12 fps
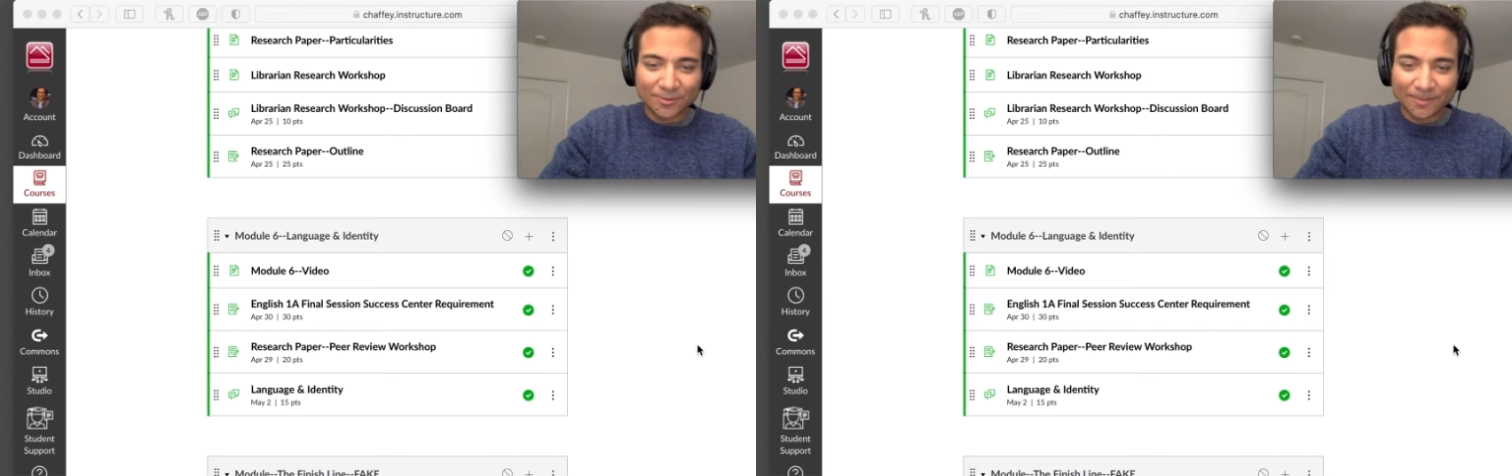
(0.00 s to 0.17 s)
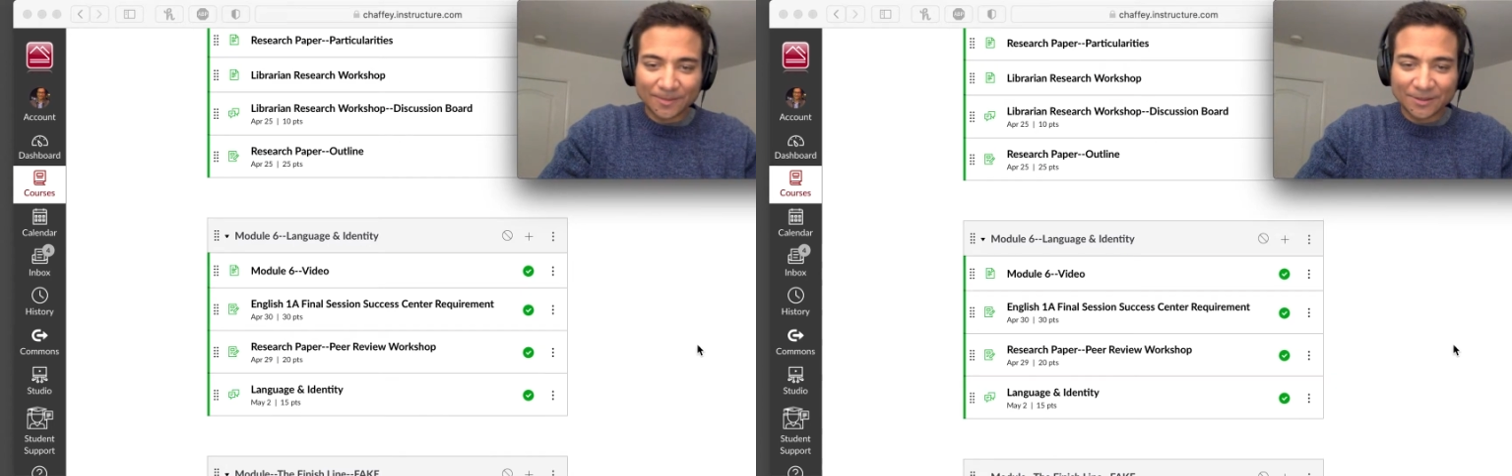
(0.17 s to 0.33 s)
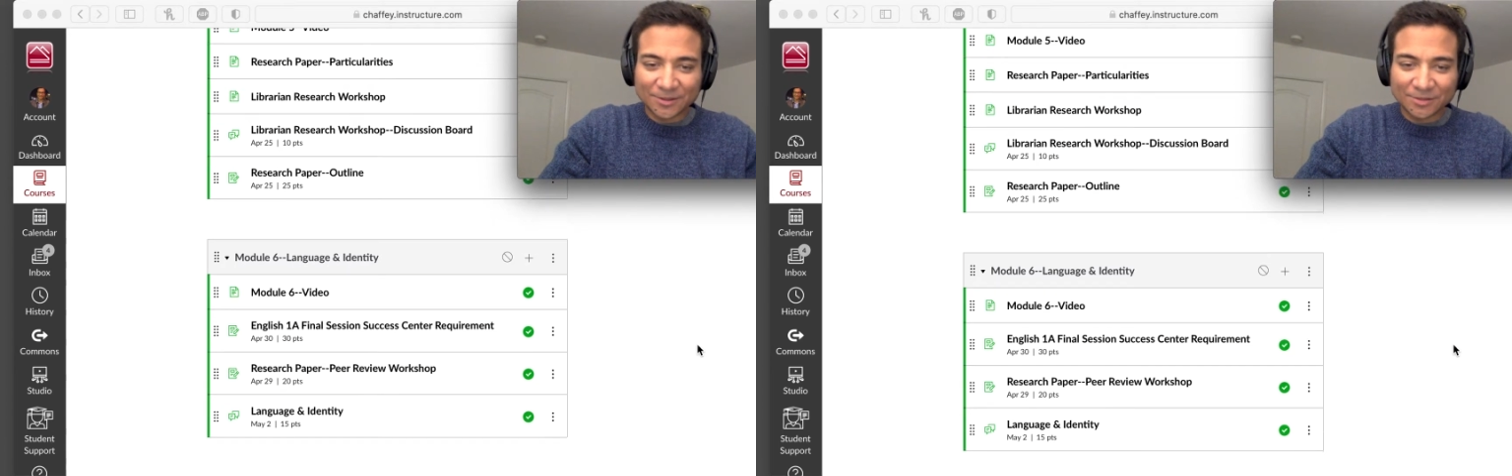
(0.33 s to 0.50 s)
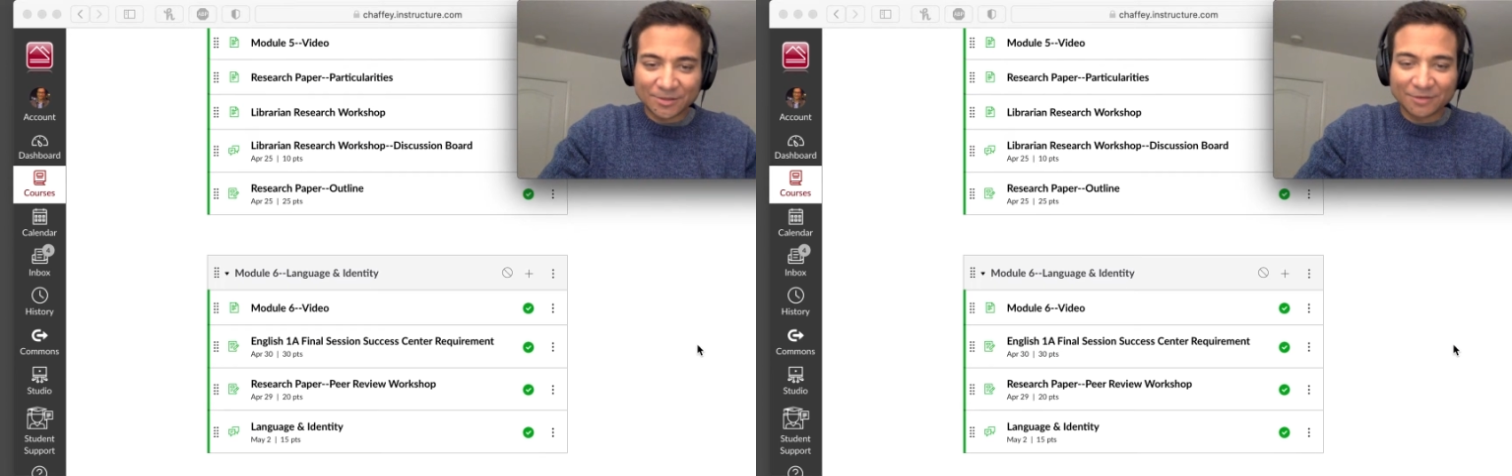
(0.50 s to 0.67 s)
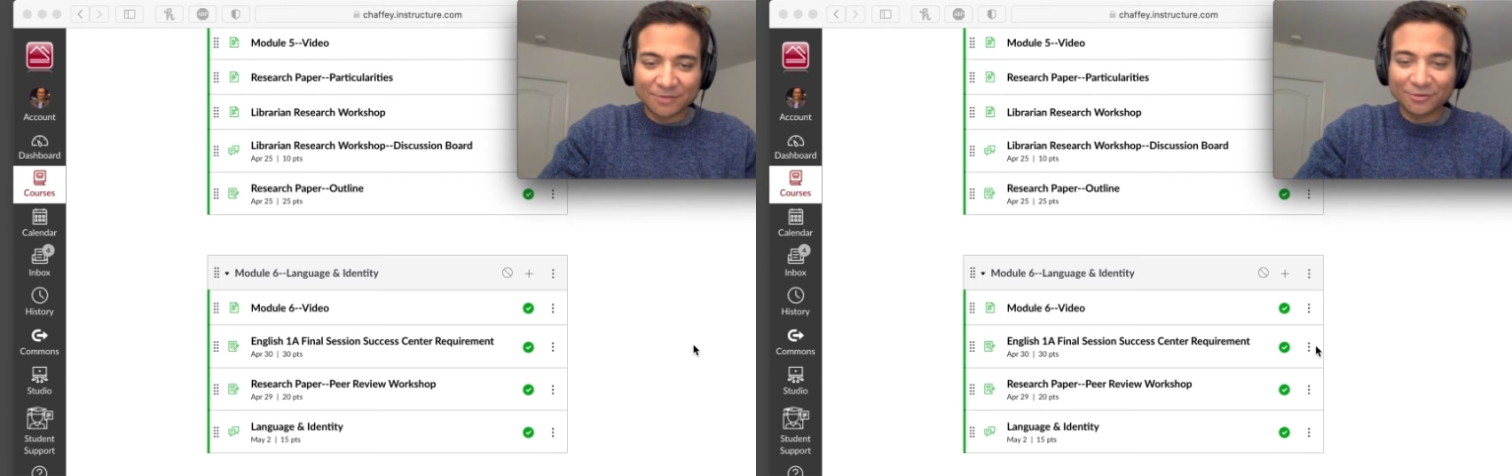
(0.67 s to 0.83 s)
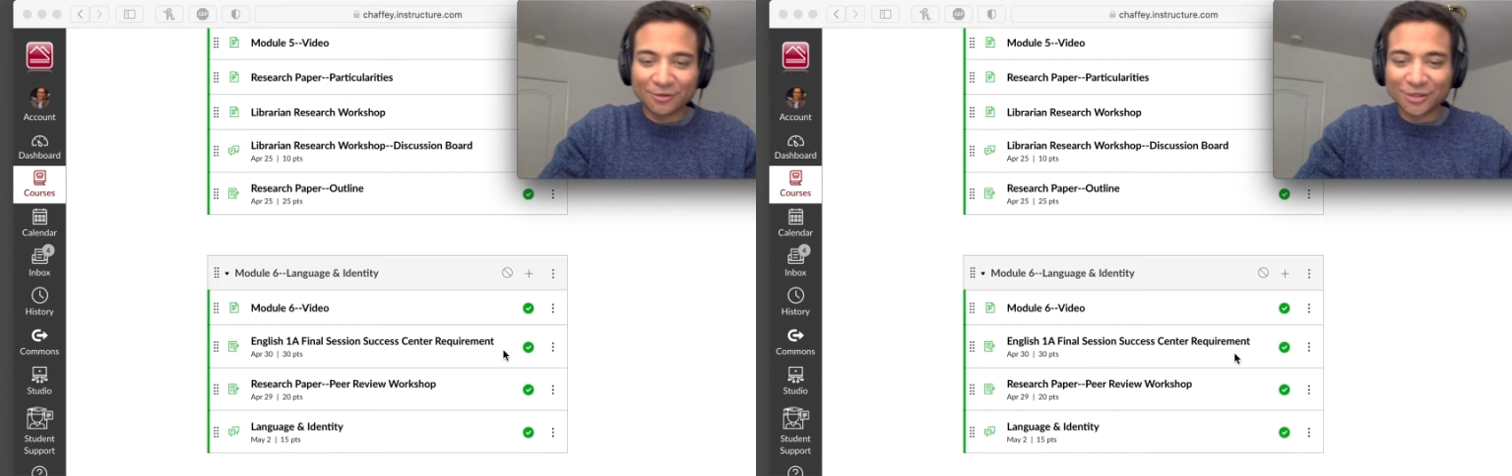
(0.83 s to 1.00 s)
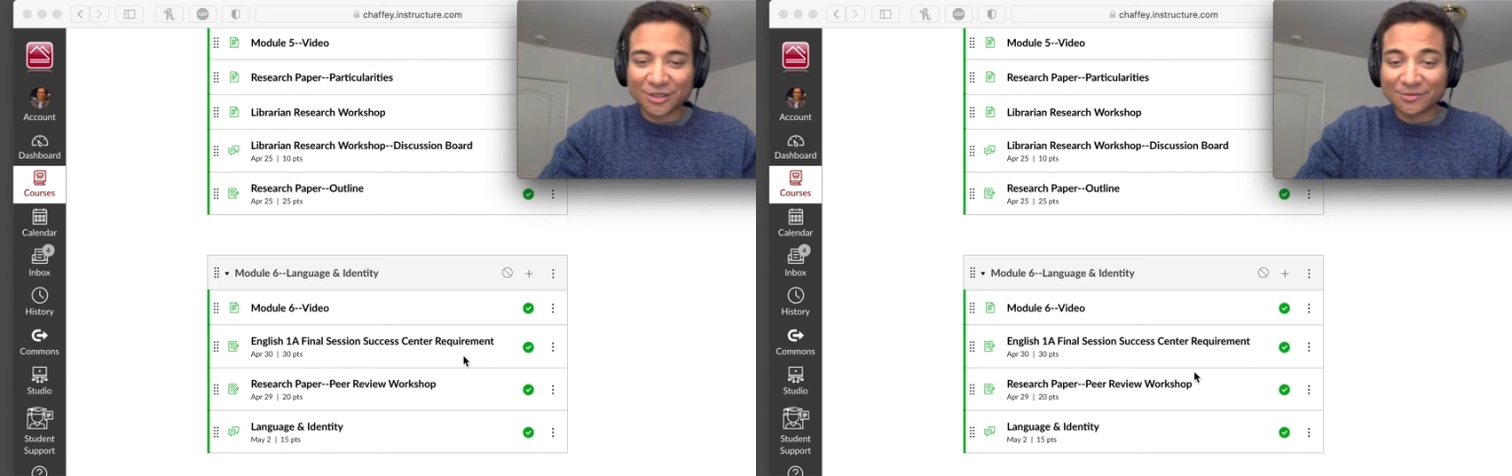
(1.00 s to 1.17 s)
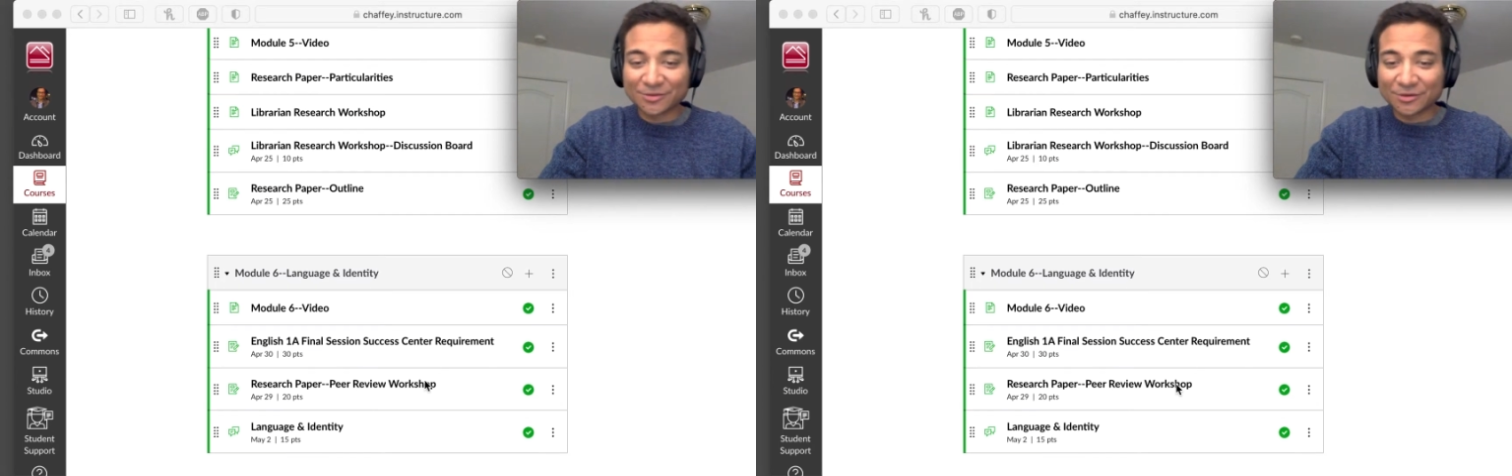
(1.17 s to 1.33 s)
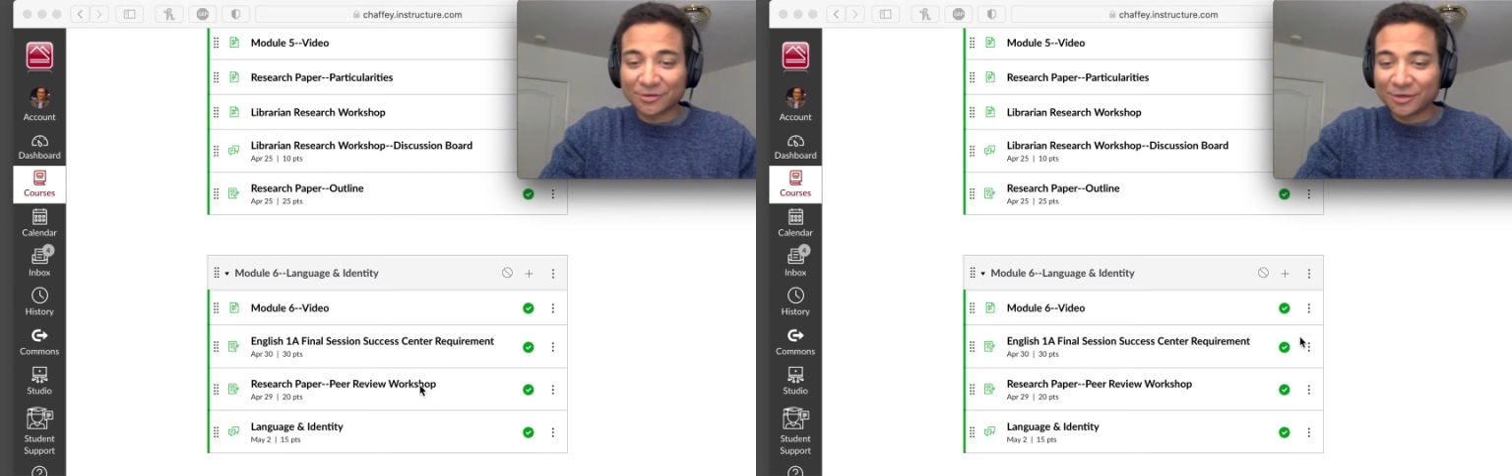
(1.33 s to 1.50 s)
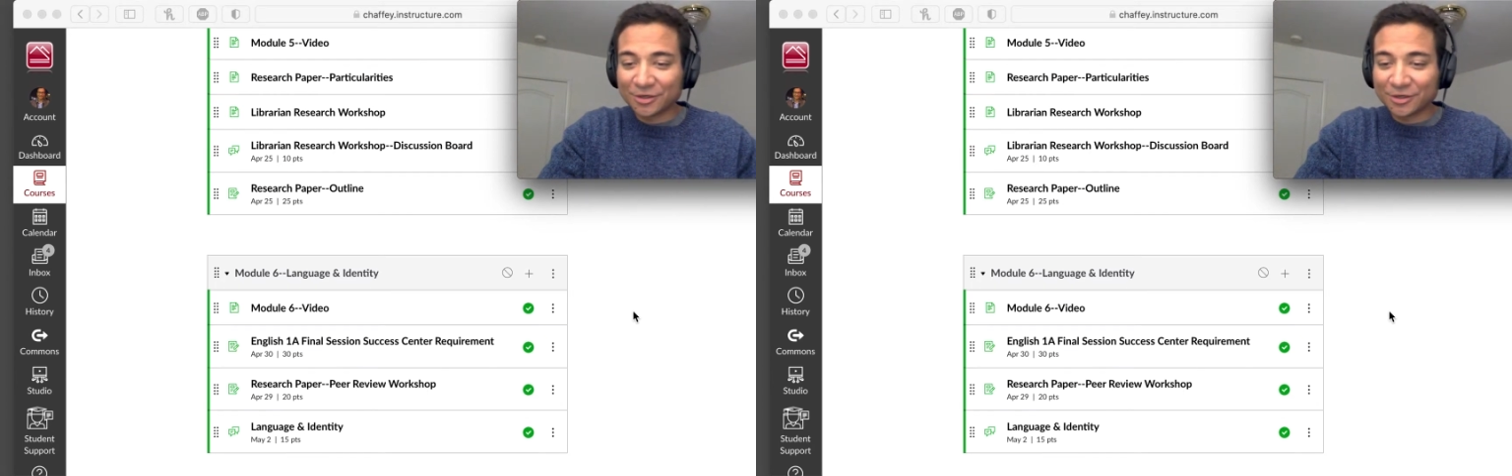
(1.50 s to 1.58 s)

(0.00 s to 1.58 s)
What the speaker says: here's the peer review workshop. So I want